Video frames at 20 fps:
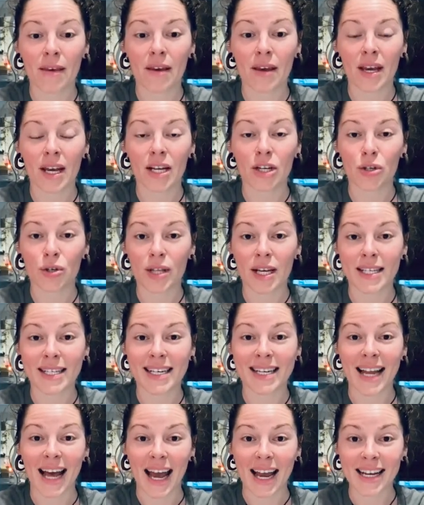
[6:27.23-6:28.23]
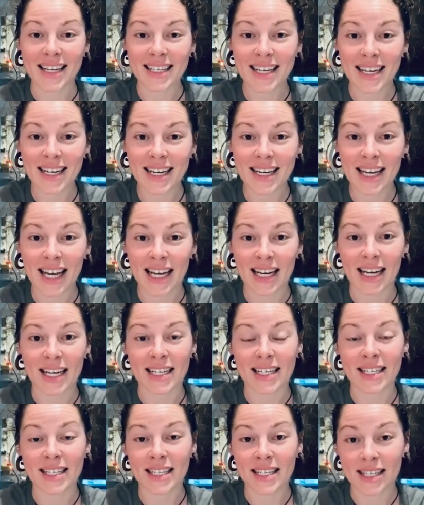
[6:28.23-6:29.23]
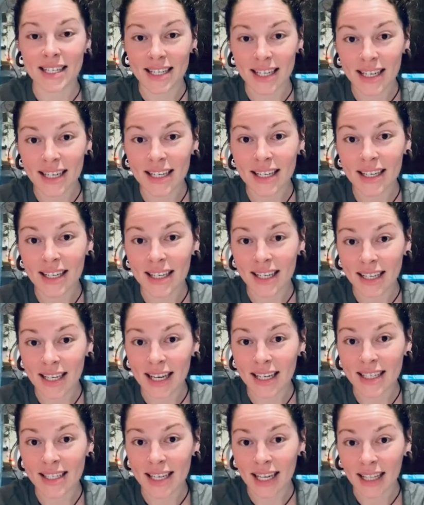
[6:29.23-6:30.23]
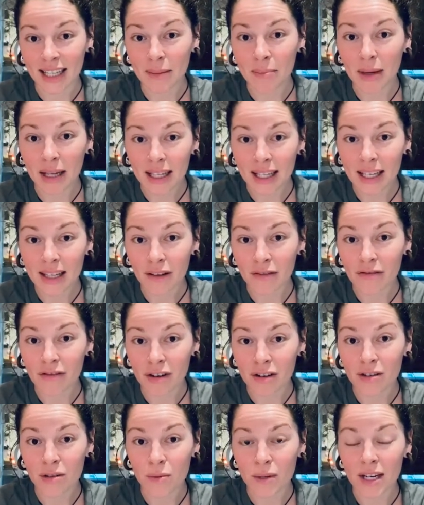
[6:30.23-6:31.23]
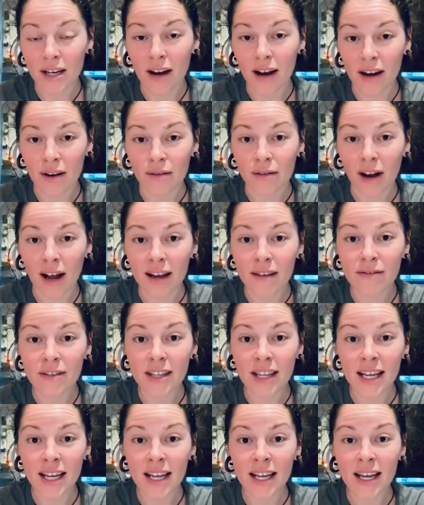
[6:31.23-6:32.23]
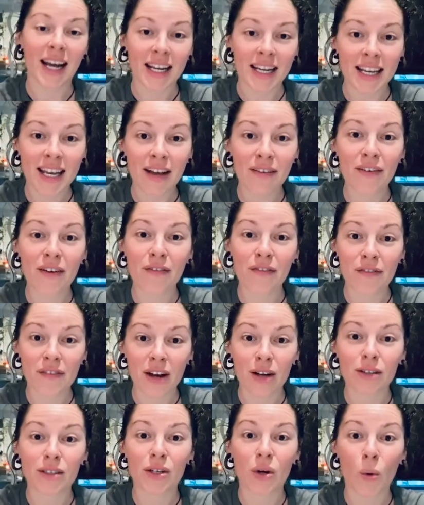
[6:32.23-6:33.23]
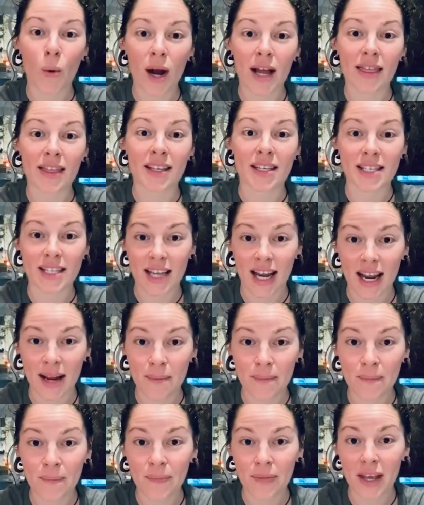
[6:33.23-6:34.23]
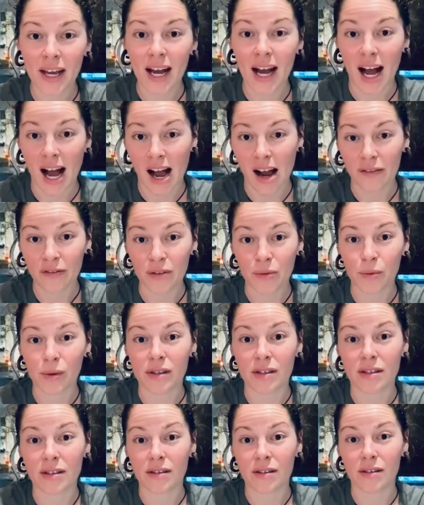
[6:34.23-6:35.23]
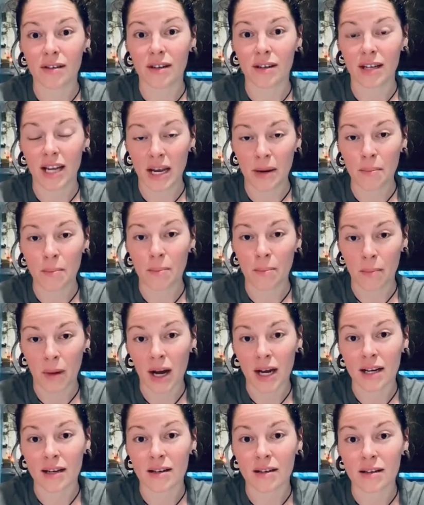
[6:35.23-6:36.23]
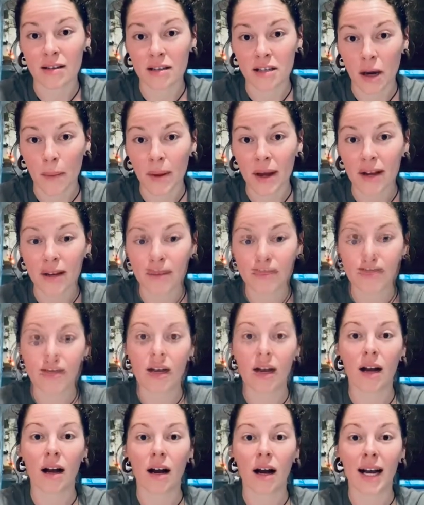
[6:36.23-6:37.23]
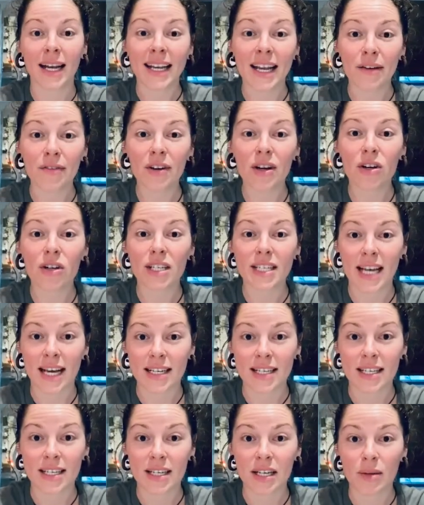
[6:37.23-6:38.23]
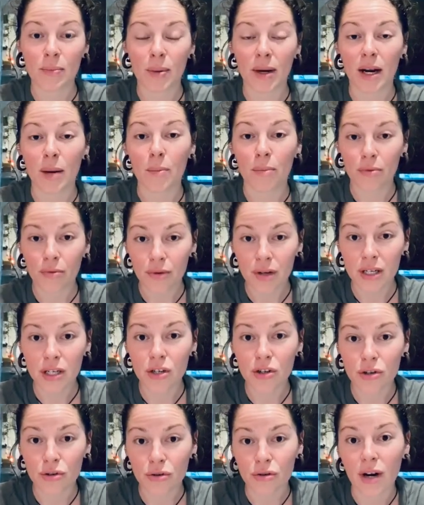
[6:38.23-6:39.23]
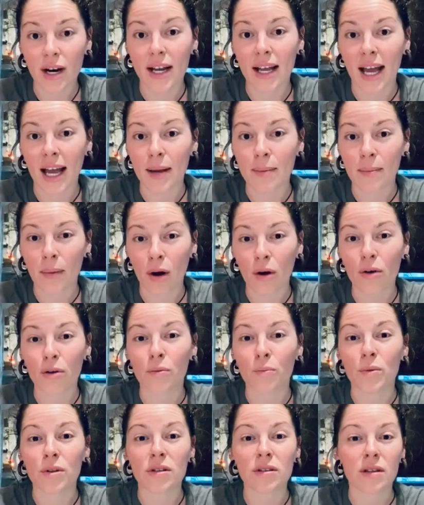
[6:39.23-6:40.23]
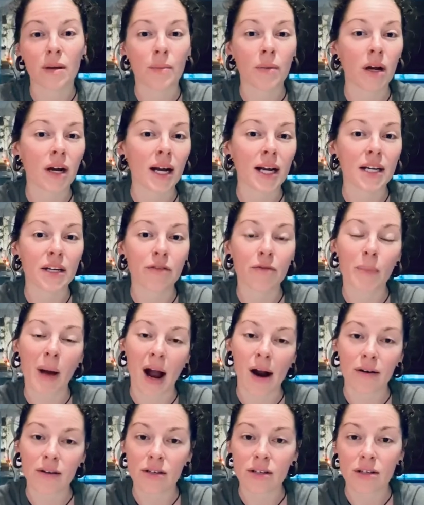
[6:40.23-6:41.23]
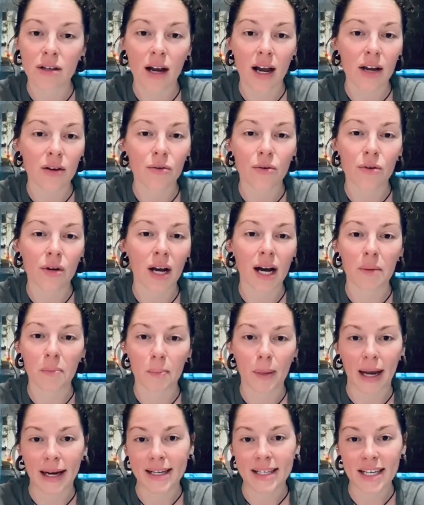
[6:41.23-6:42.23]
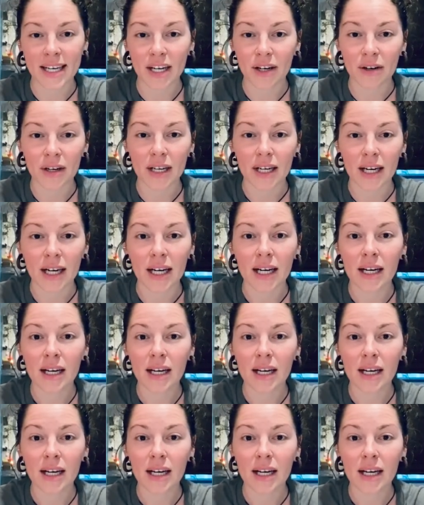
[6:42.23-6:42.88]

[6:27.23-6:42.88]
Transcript: in 2018, and I did get Delhi belly the first week I arrived there. I never felt quite the same afterwards in my stomach. I never got tested, but I'm pretty sure I came home with some kind of parasite or gut bacteria,